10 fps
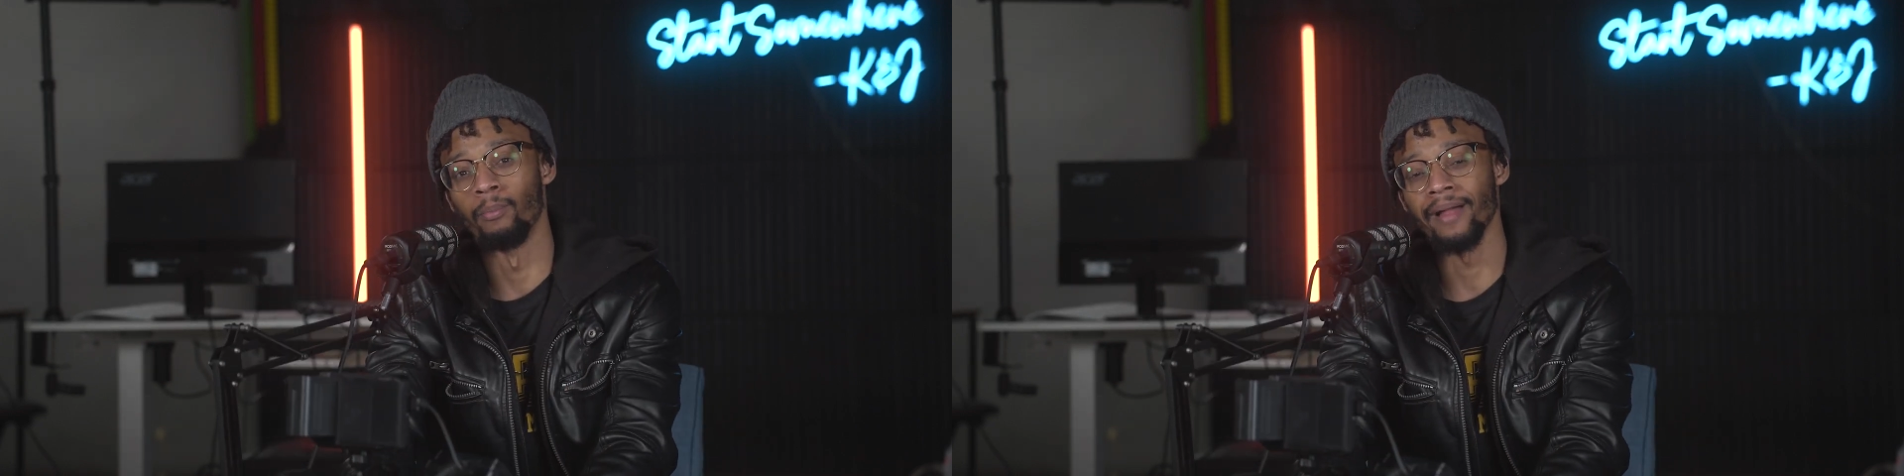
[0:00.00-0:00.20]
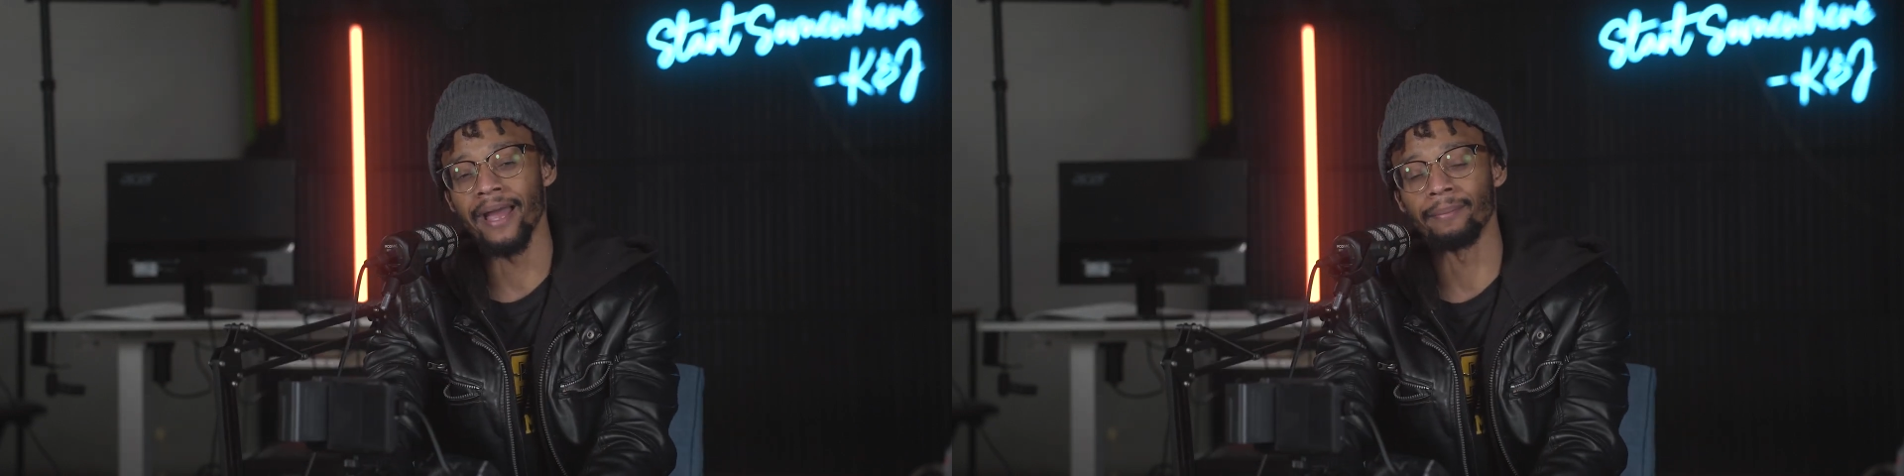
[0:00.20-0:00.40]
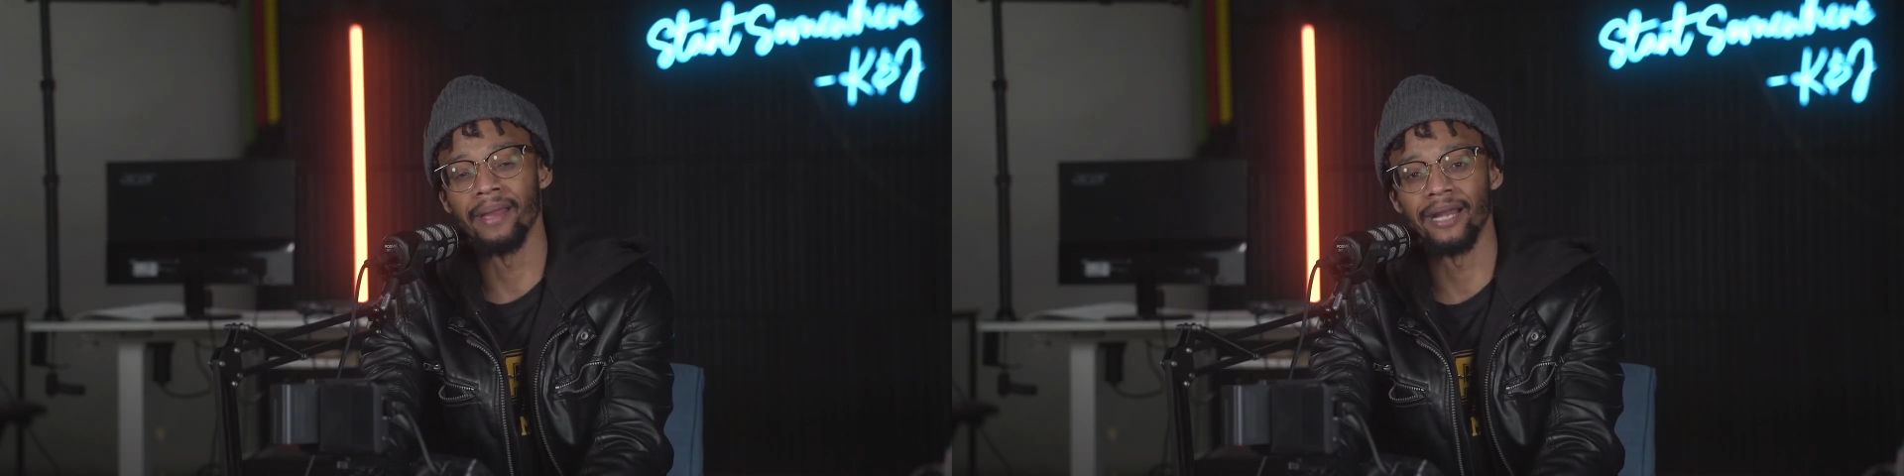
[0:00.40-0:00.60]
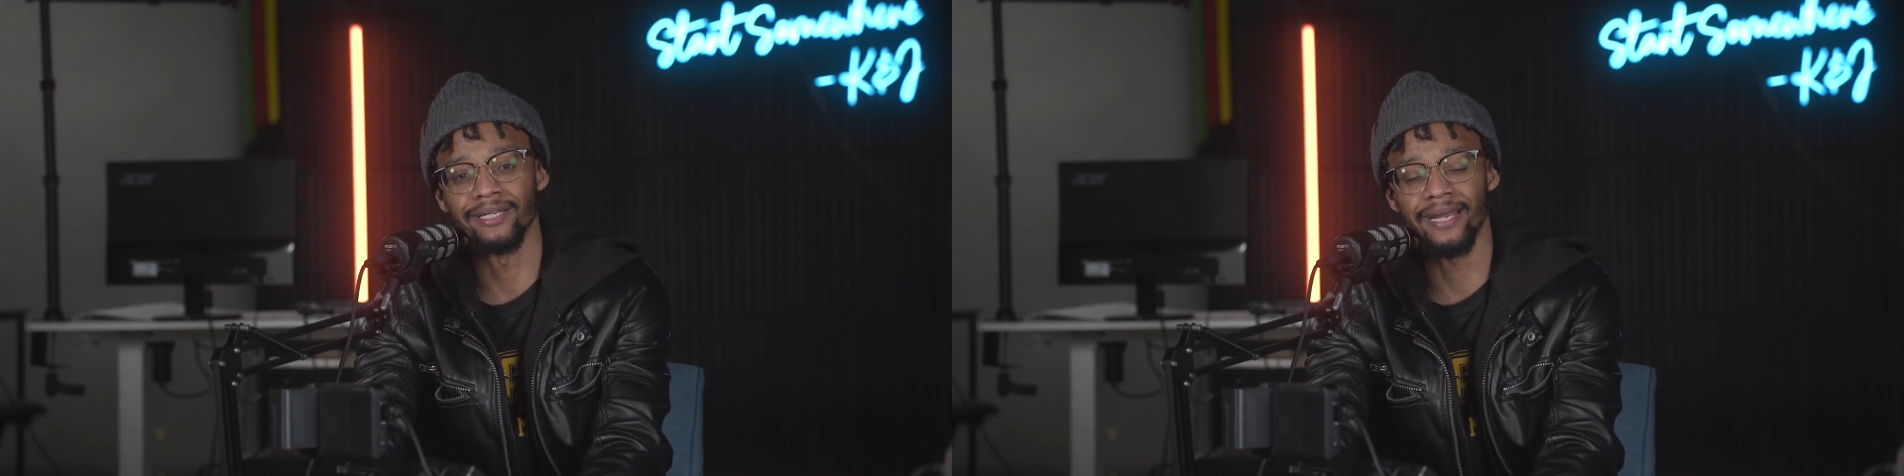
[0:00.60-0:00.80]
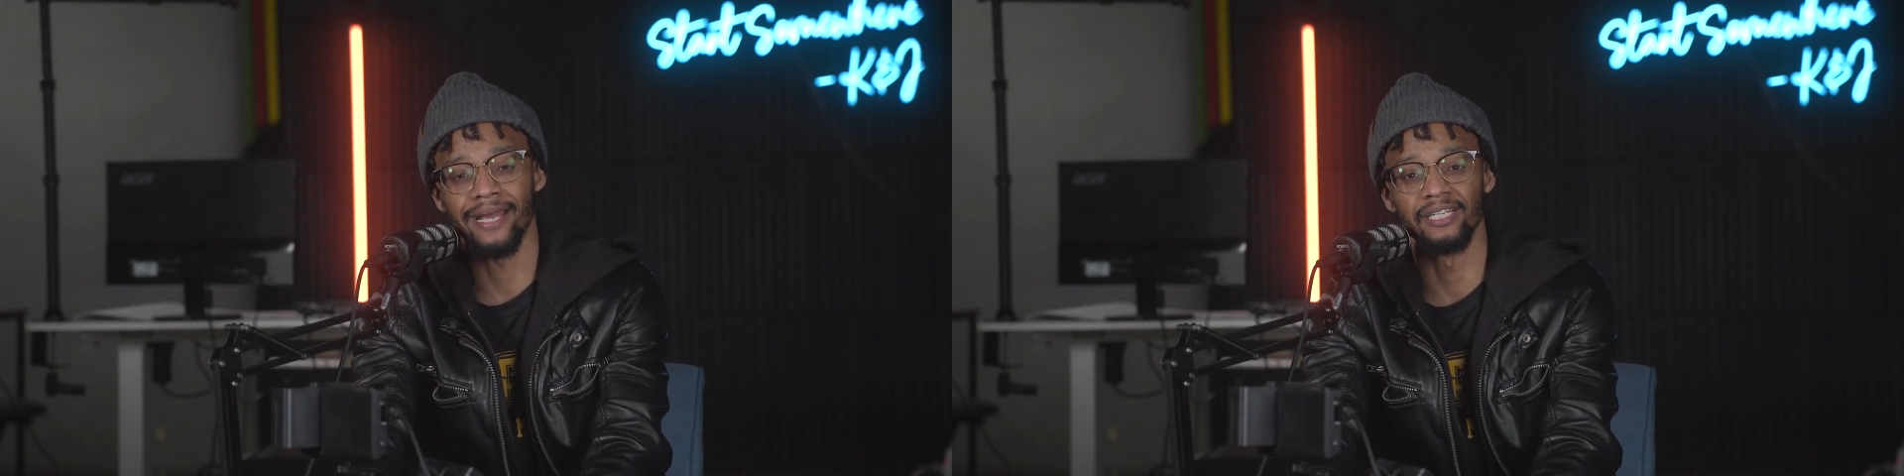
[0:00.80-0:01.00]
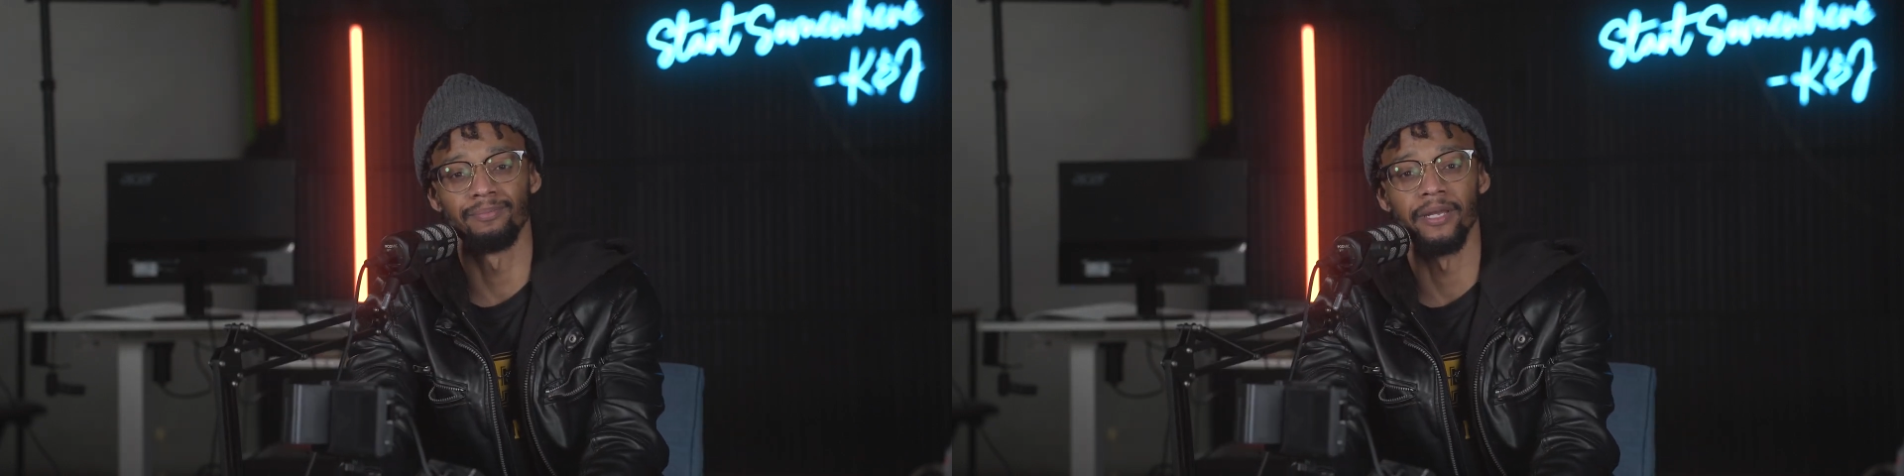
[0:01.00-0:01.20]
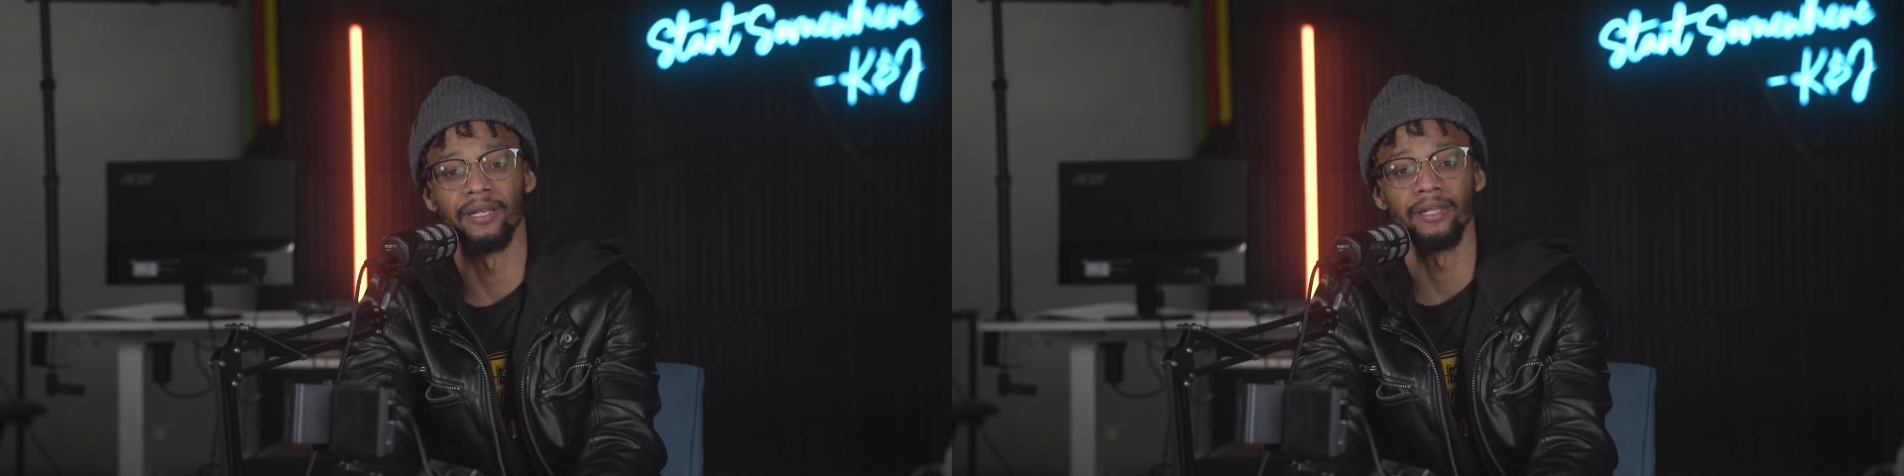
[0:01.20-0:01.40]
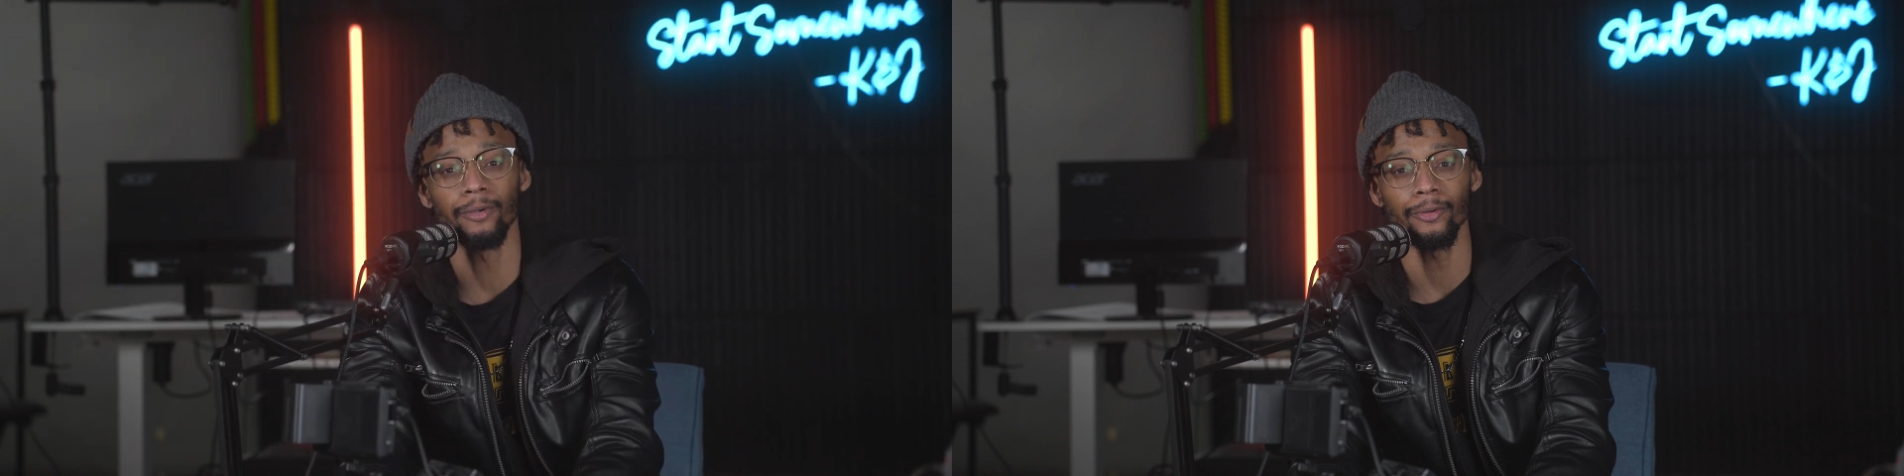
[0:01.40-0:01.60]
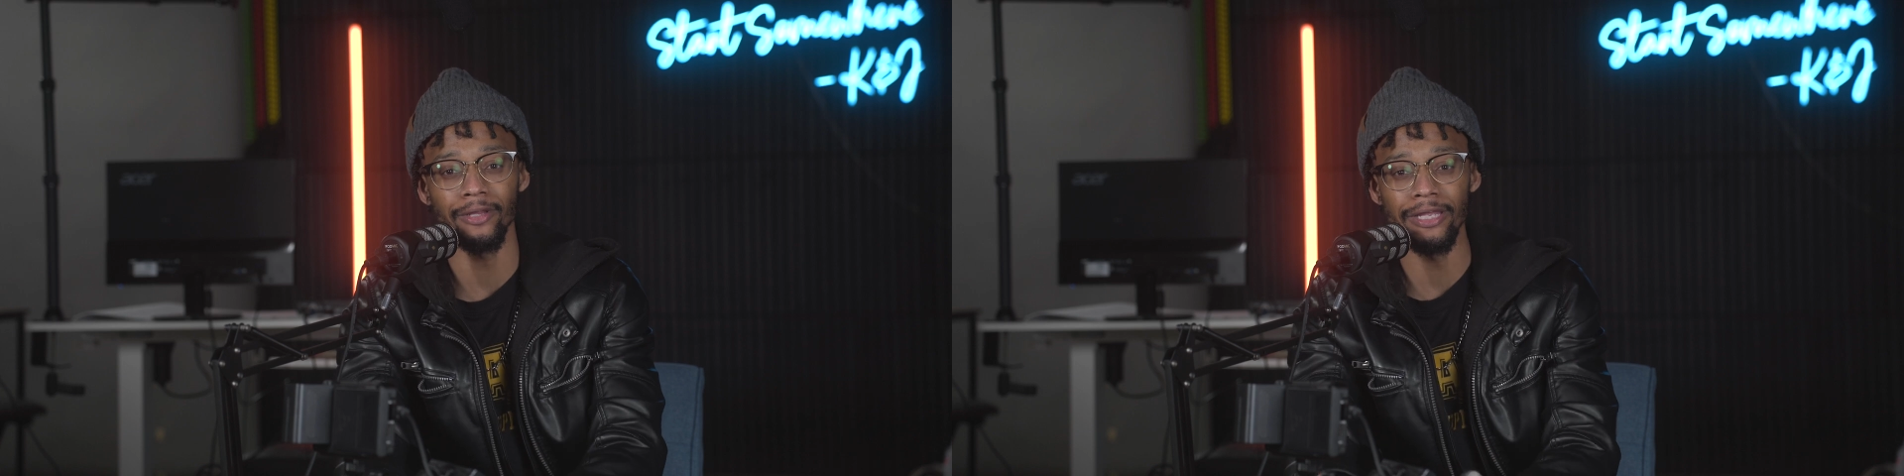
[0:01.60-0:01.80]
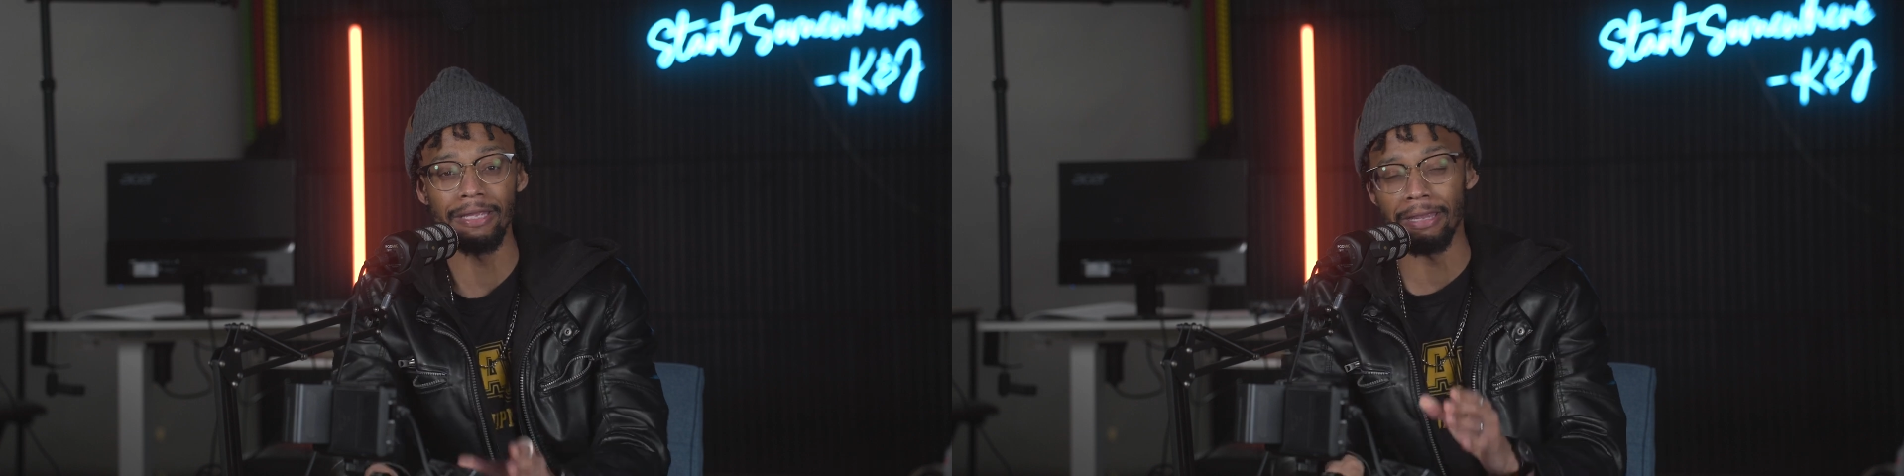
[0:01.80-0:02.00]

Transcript: Blackmagic has been literally